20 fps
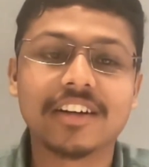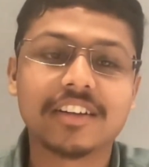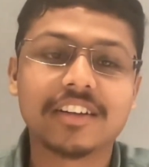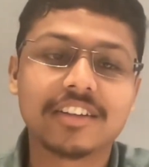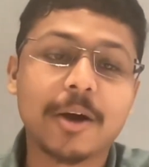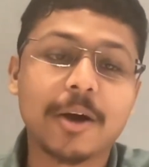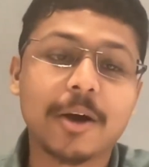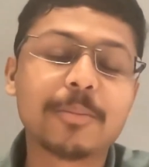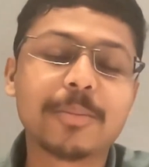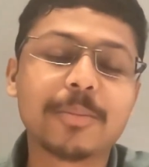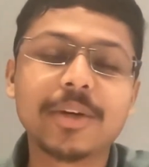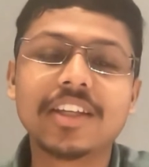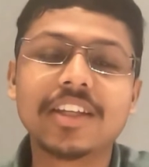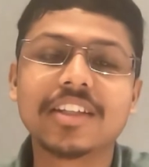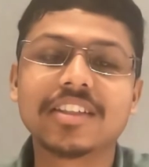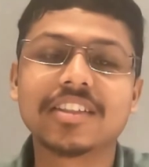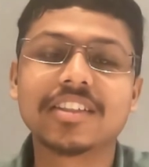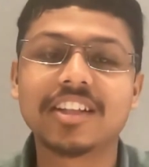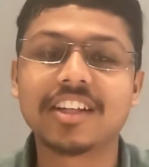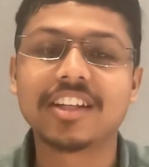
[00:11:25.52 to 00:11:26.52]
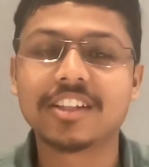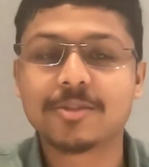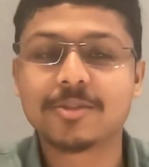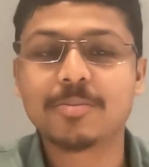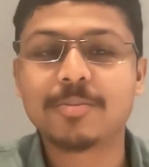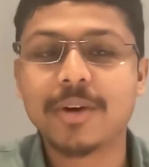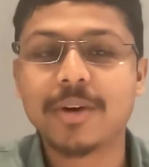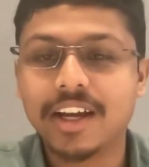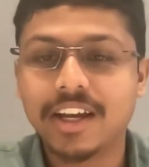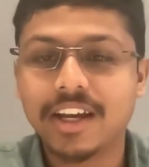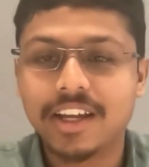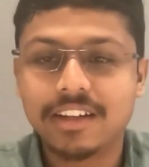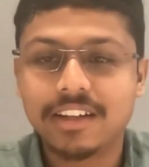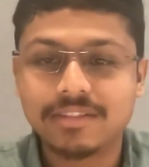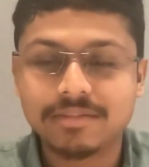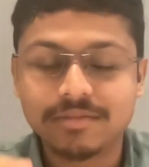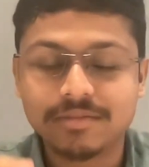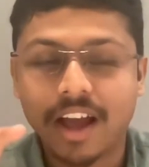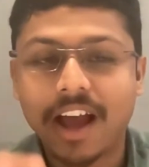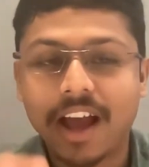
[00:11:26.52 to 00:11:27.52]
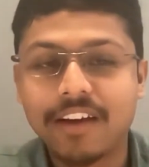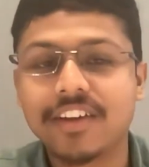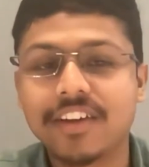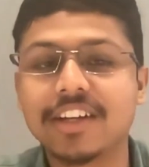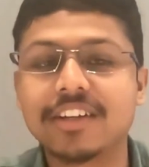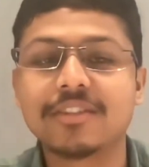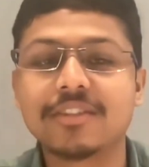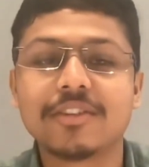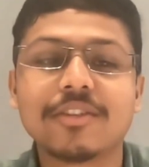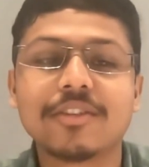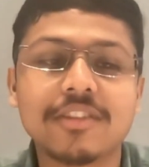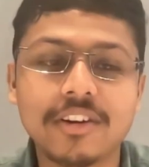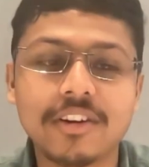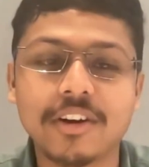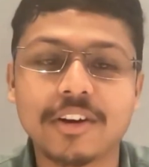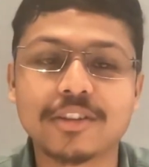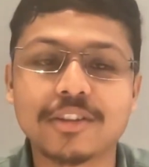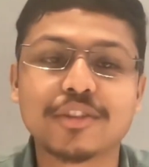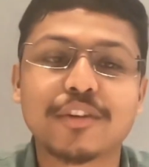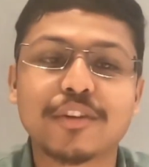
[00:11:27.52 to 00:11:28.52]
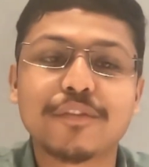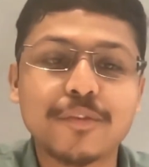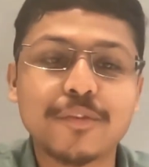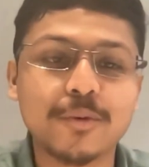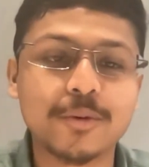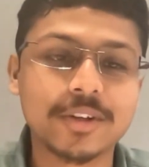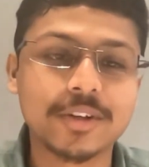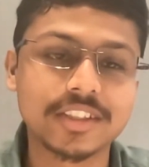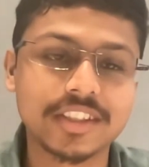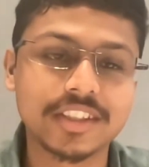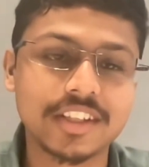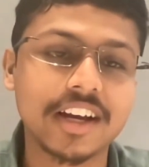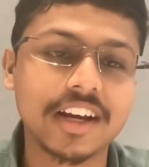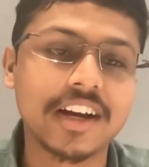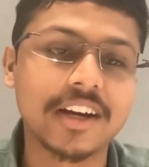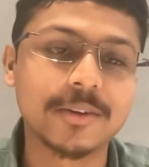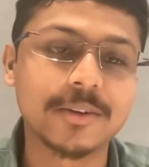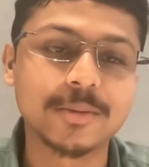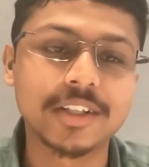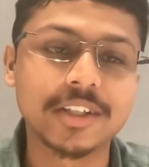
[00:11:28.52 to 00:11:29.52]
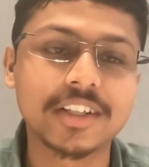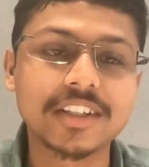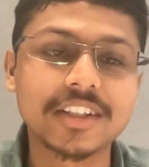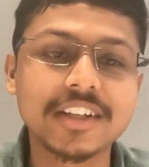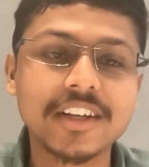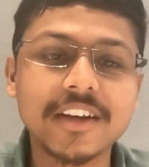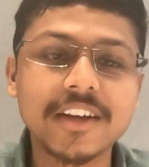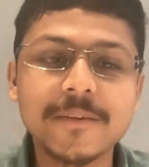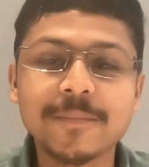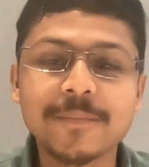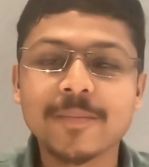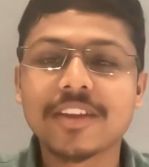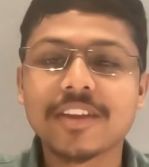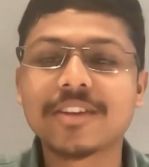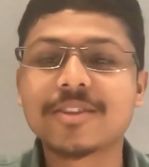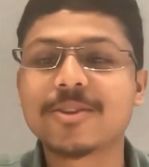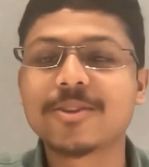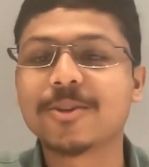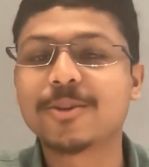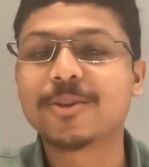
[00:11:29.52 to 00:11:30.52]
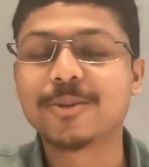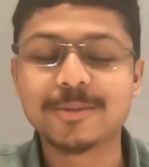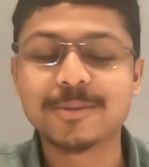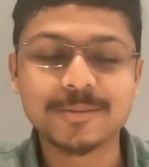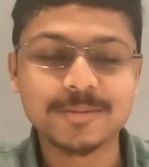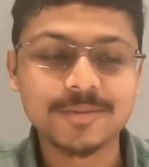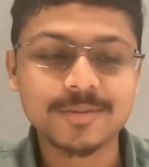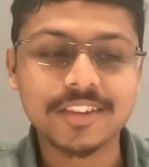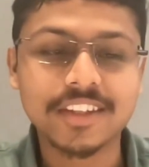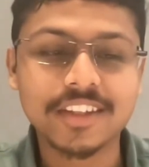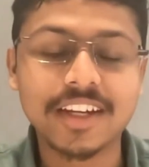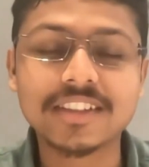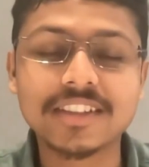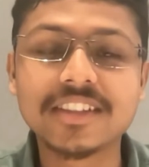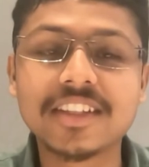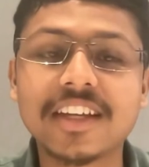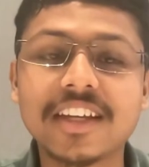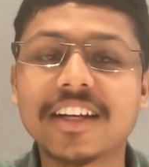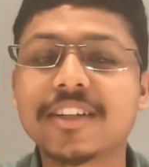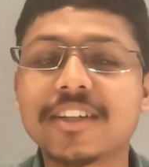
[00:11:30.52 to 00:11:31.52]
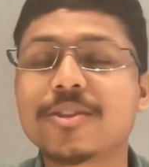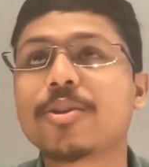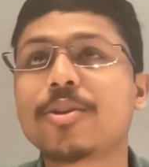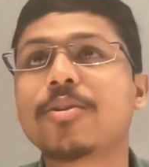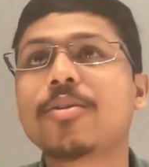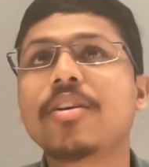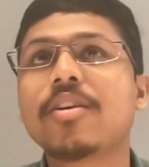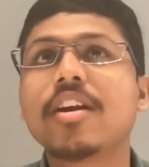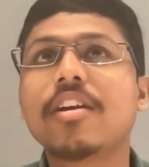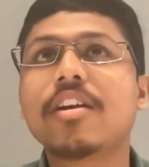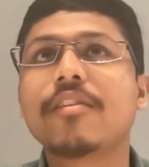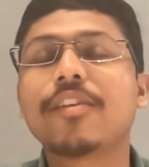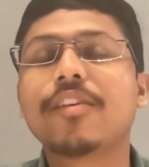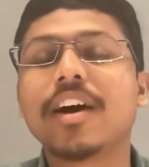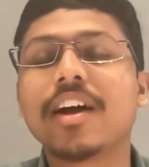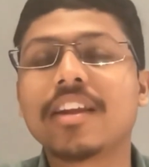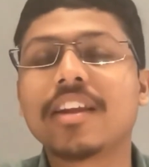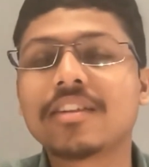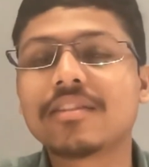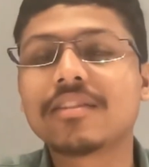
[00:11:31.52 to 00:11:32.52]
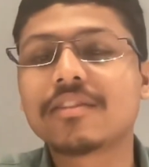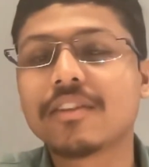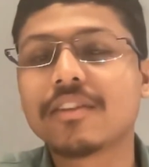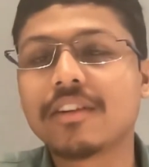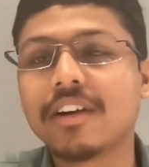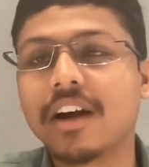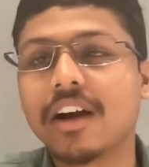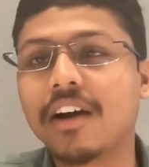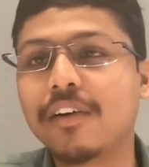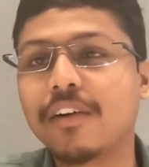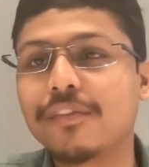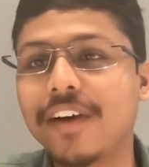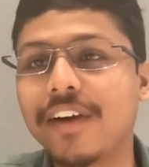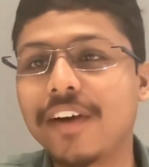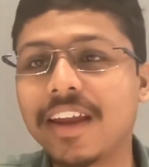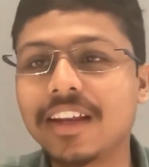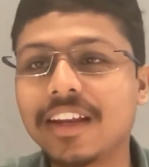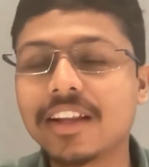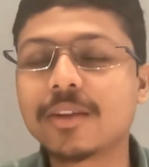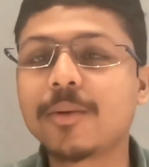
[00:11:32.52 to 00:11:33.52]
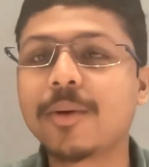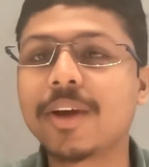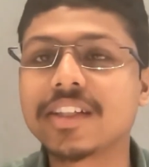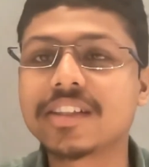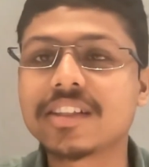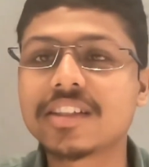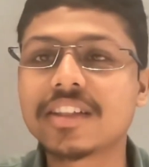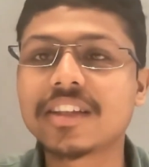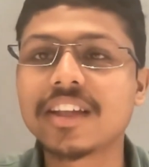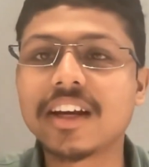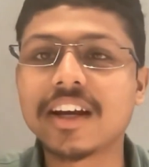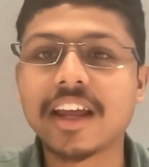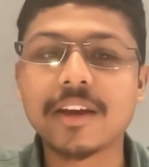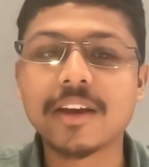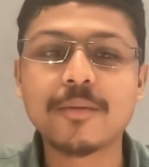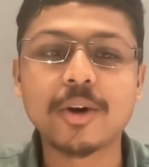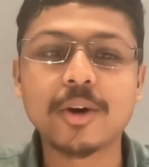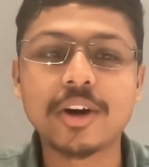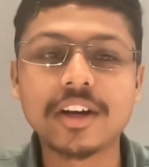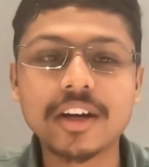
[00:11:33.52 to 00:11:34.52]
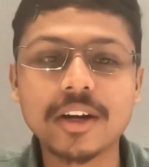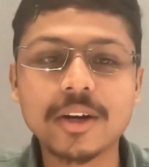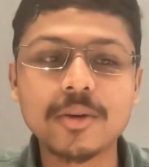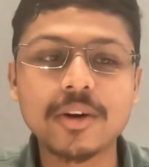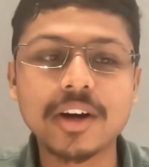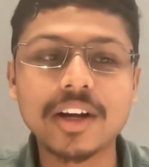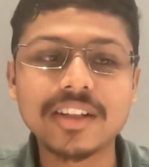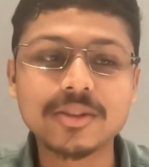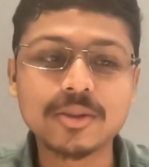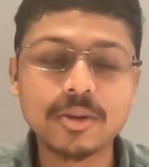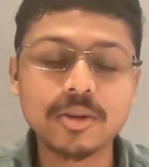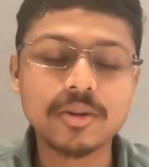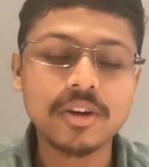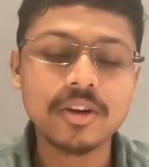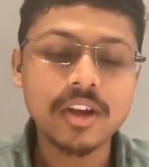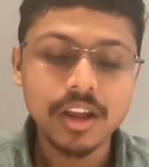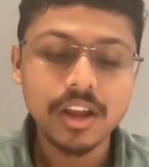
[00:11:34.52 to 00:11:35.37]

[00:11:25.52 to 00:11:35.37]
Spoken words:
companies just by having lots of focus and hard work. So that's great. So one final question that I wanted to ask. So